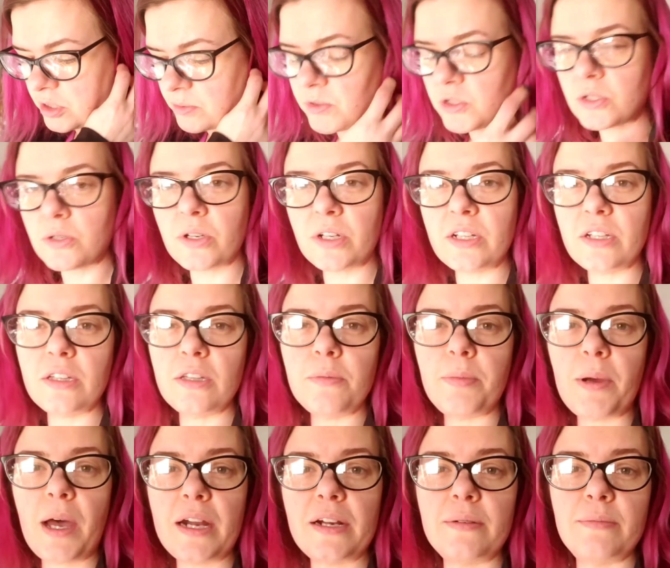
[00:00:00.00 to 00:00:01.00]
put some
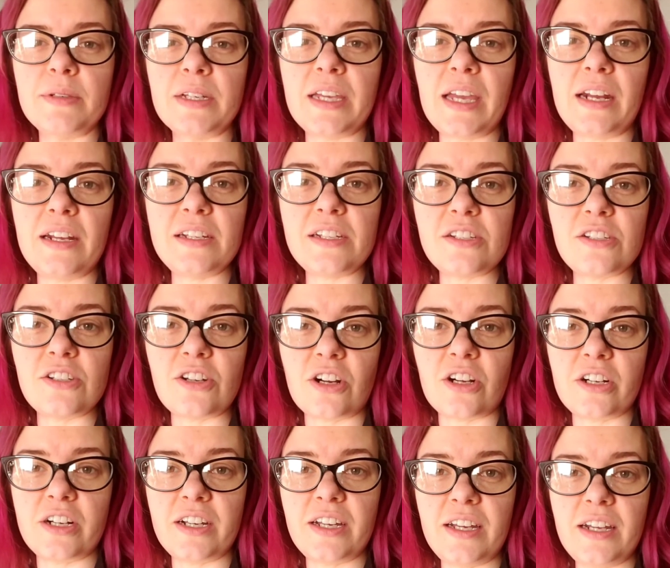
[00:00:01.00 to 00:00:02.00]
soil on the bottom, get it
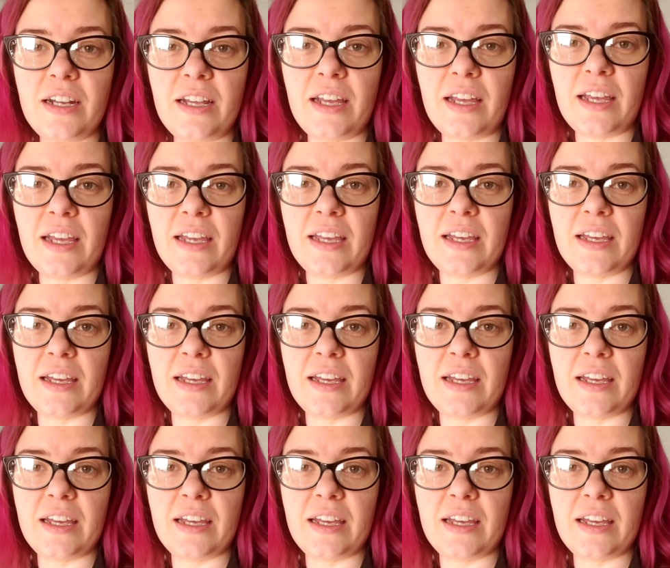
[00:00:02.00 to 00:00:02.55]
started,